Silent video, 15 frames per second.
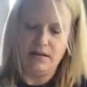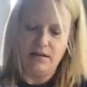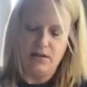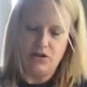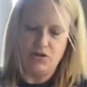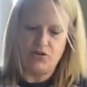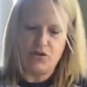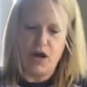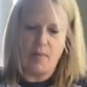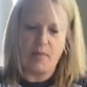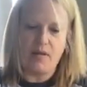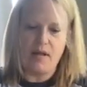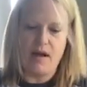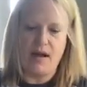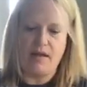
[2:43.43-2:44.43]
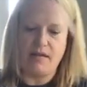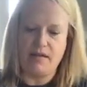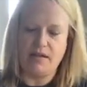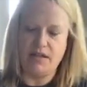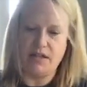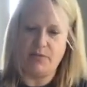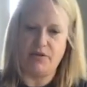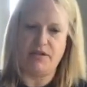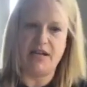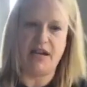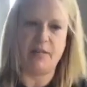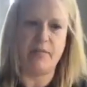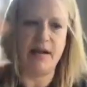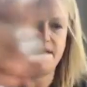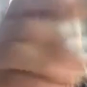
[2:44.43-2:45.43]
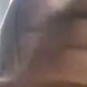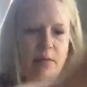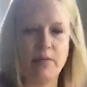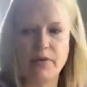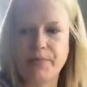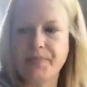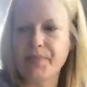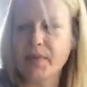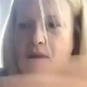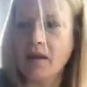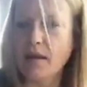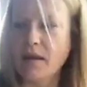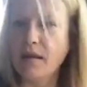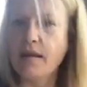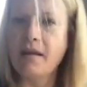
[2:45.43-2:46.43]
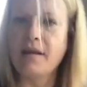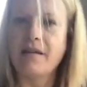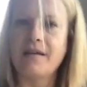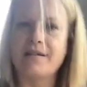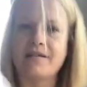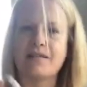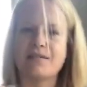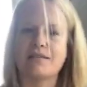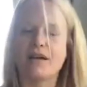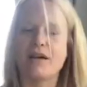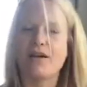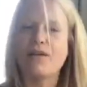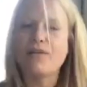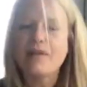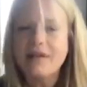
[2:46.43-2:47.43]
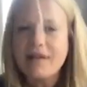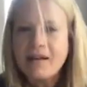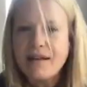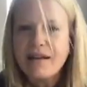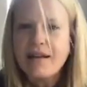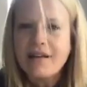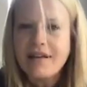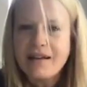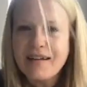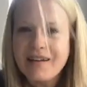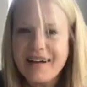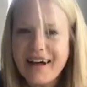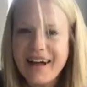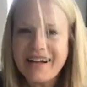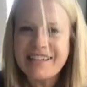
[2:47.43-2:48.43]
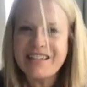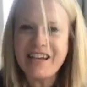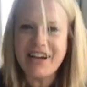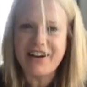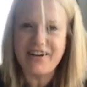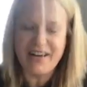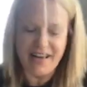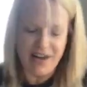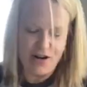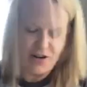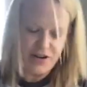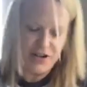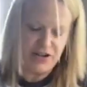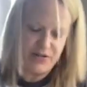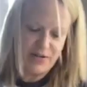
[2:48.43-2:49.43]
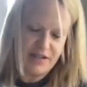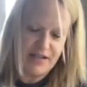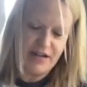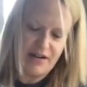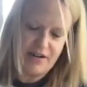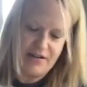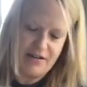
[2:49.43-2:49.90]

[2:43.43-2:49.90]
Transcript: drop cloth to protect my table. So, hi Tara, how are you doing, dear?